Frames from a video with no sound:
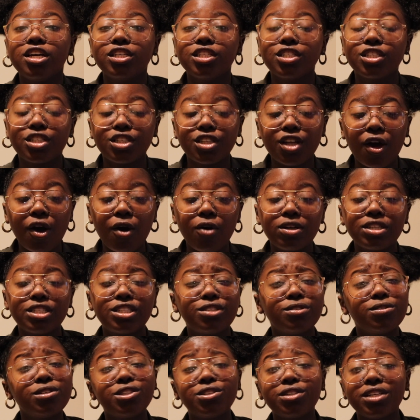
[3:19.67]
So as
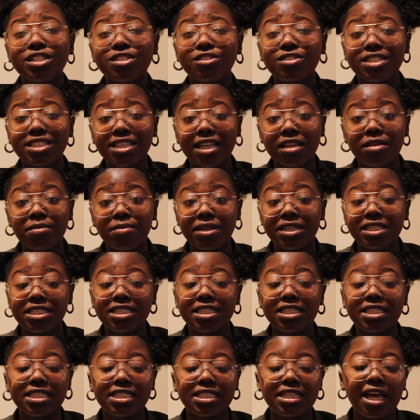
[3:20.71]
soon as you get your
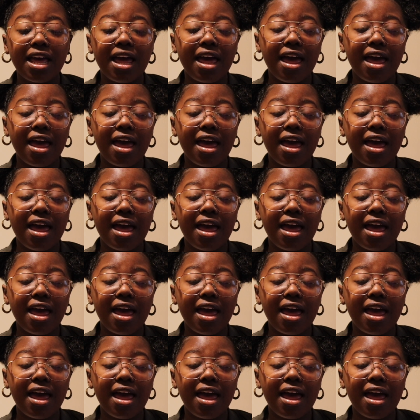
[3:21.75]
syllabuses